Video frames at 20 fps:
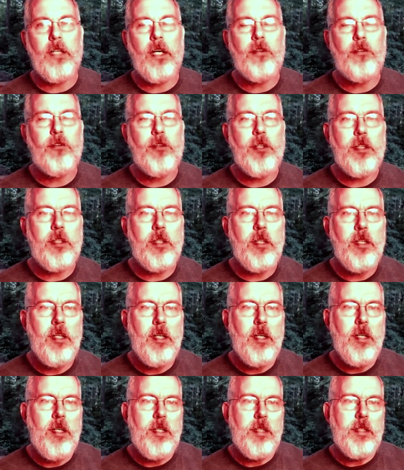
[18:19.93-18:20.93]
I think
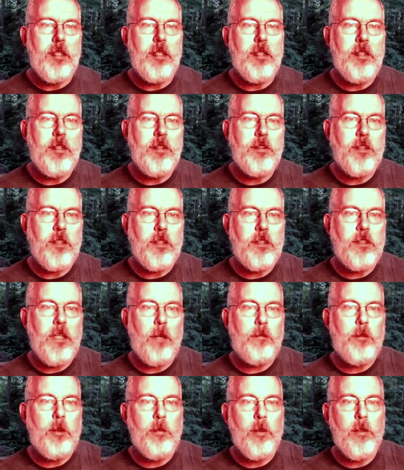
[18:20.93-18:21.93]
it is
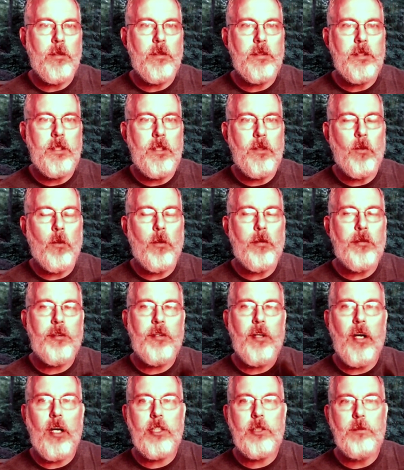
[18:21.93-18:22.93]
acceptable in
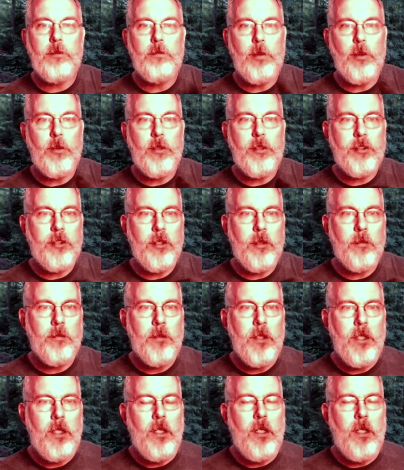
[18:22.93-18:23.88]
Orthodox Buddhism